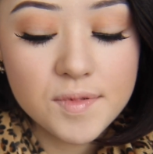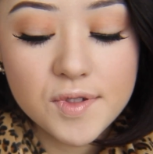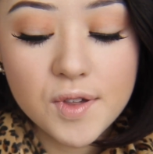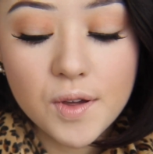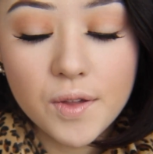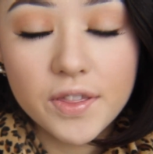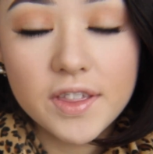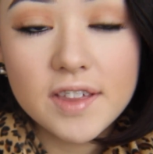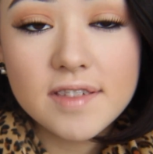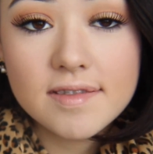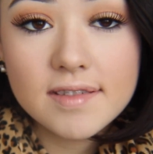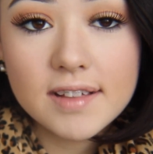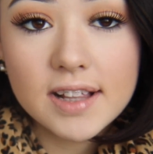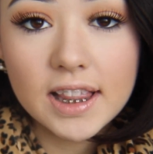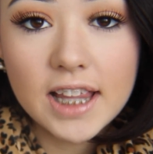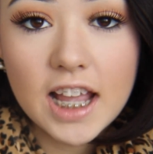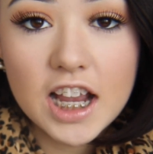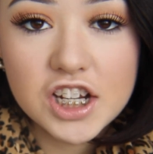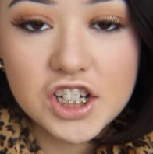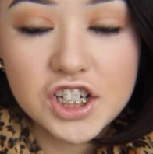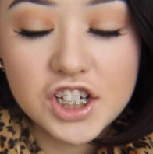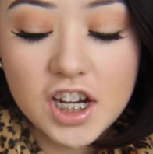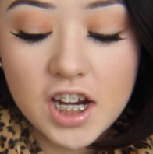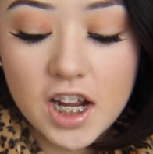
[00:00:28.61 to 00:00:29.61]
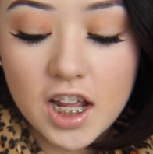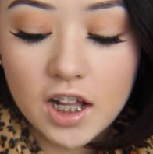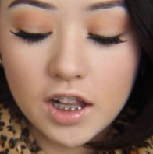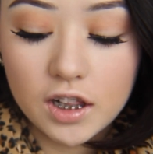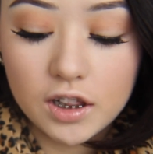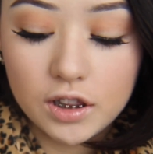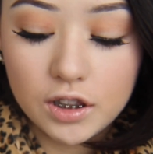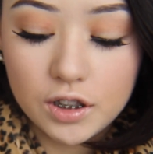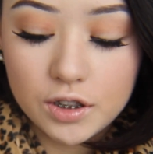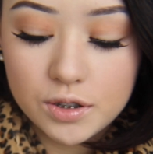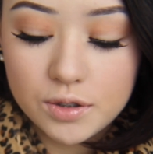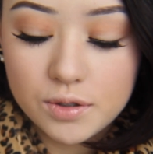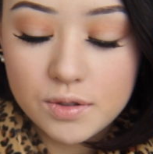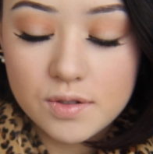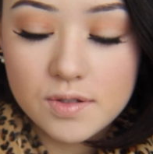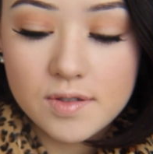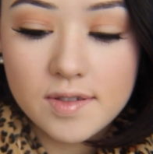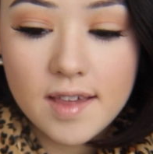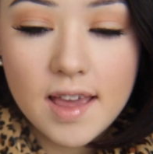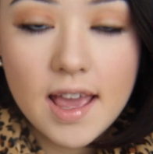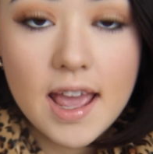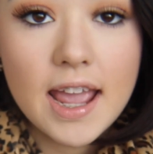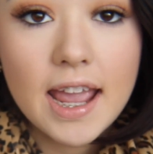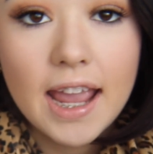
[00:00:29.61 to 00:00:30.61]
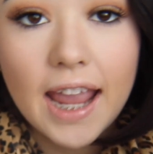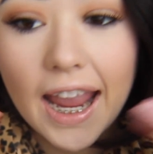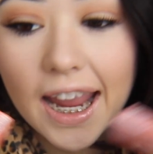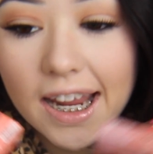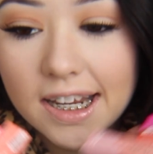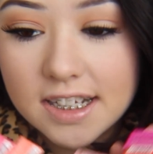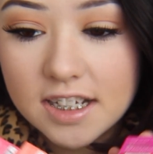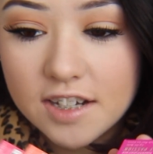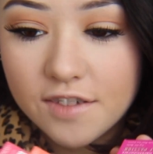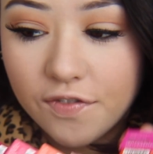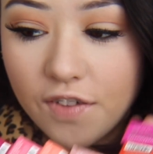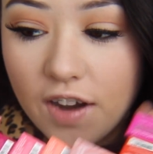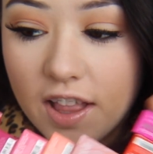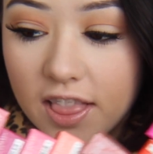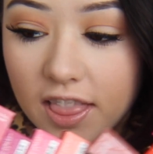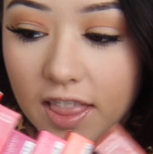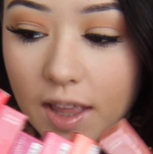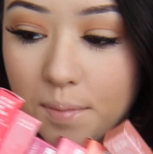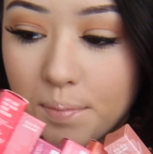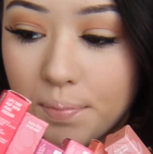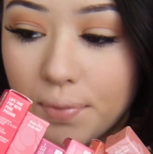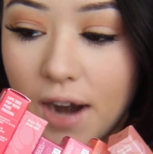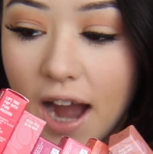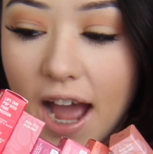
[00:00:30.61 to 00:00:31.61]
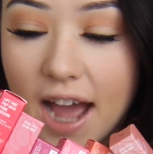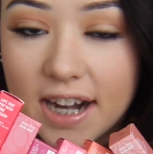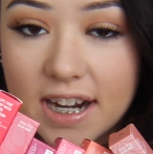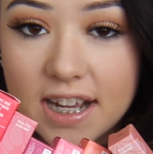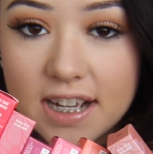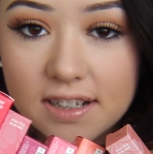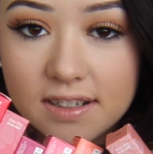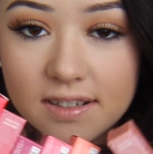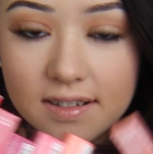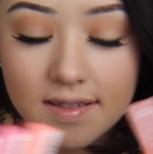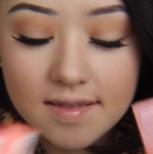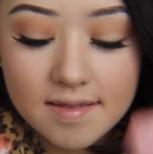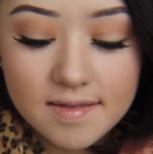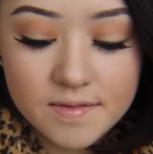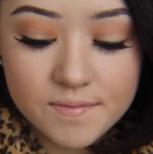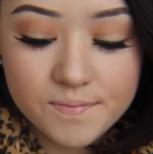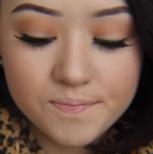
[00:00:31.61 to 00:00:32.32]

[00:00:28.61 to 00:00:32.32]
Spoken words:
So this collection includes 8 different lip products